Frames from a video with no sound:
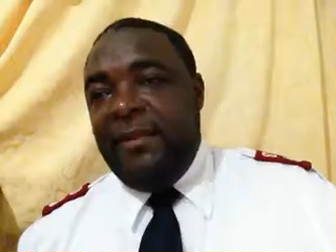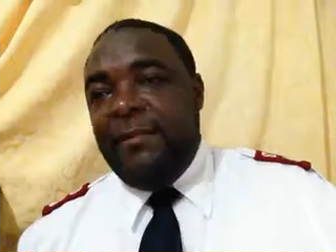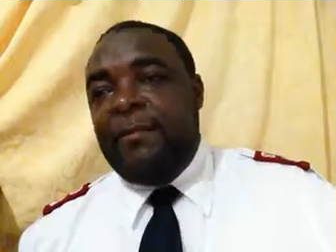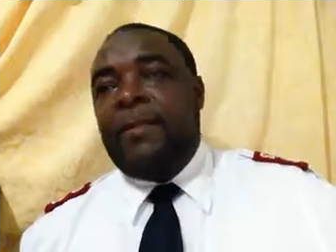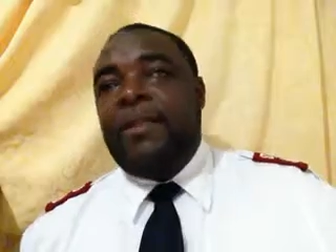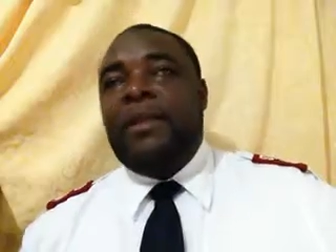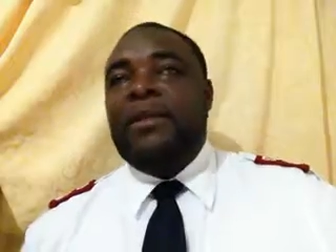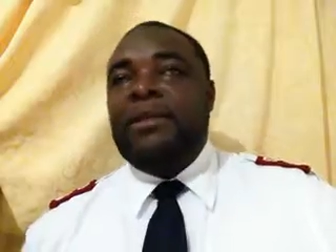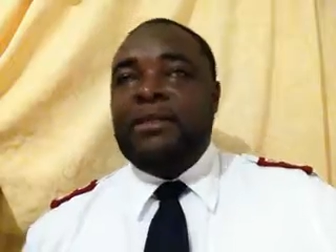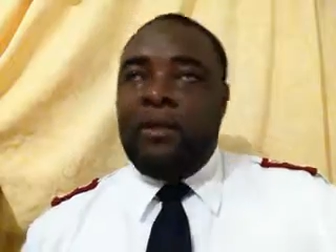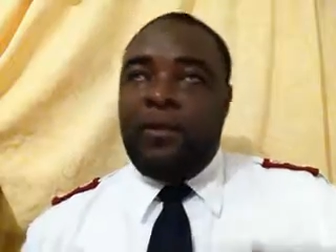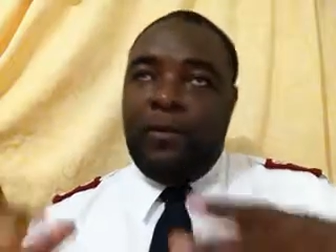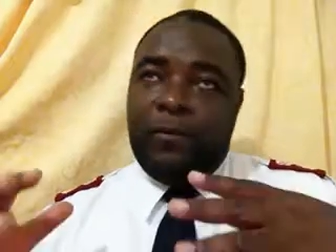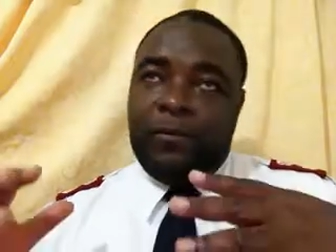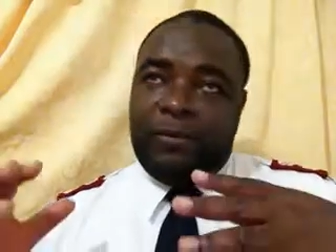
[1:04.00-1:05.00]
I can't really
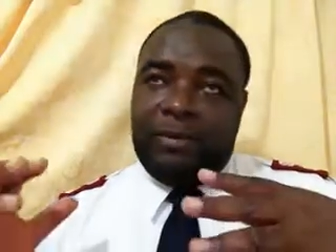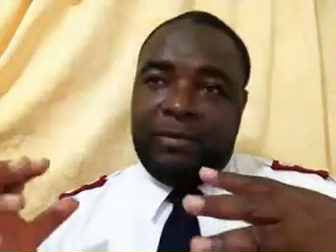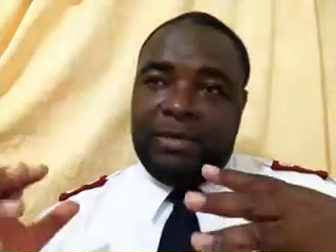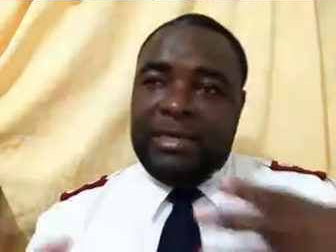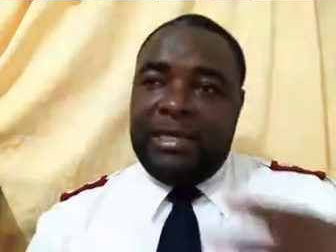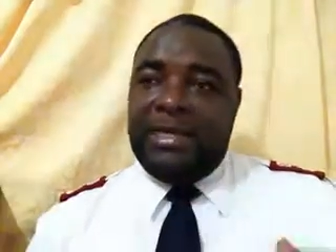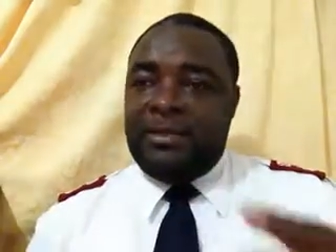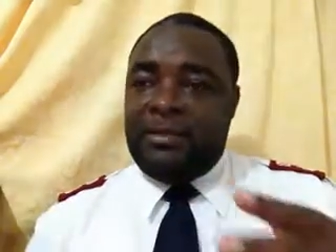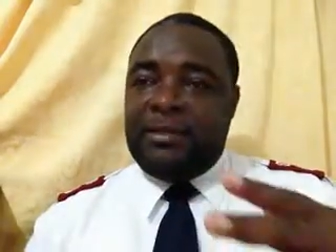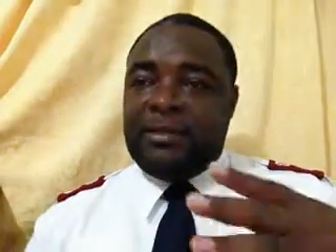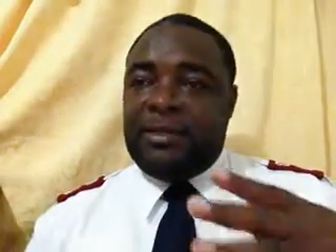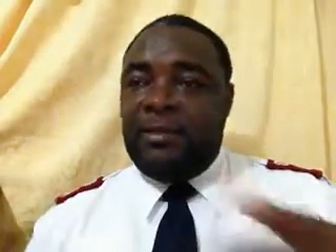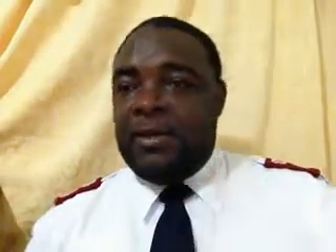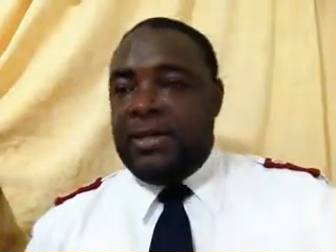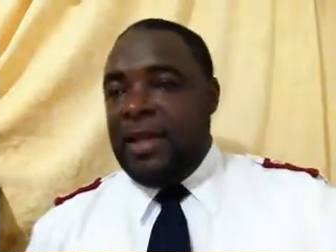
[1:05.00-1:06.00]
give you the full
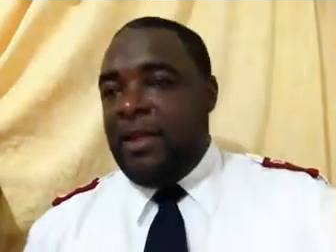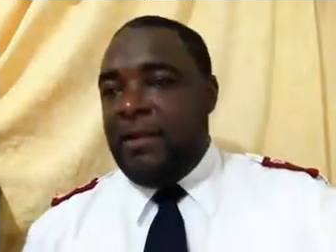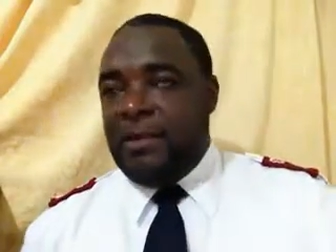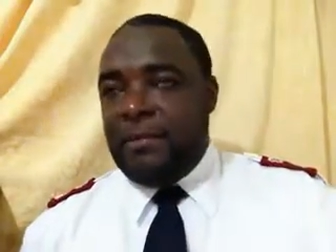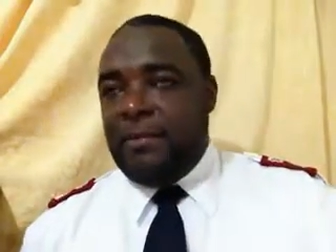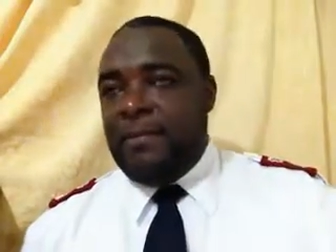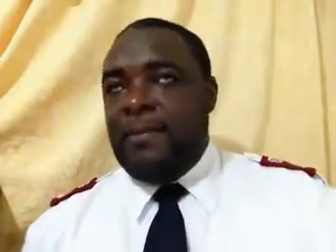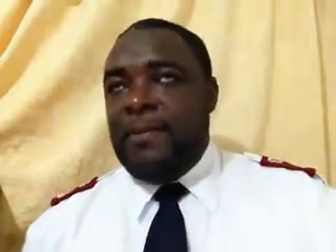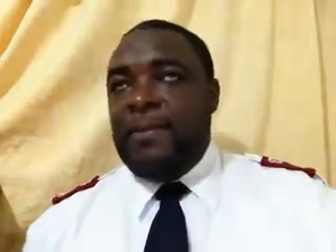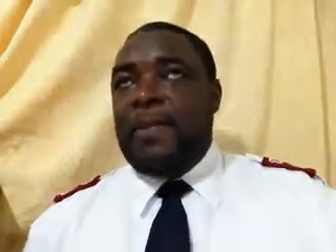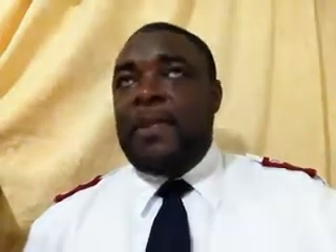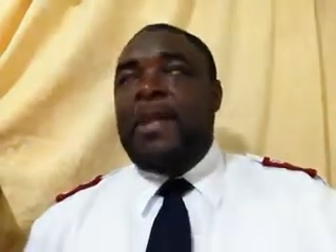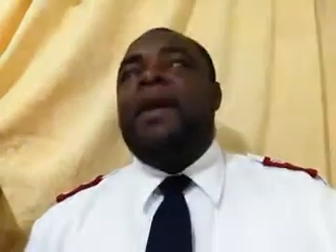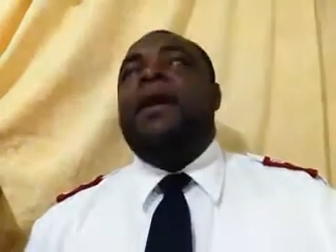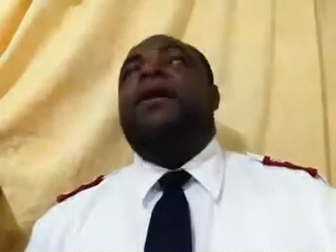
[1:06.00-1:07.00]
explanation, but here's
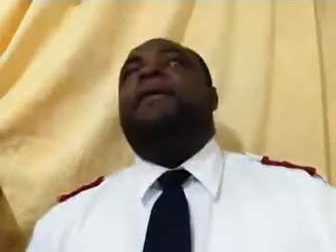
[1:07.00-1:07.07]
here,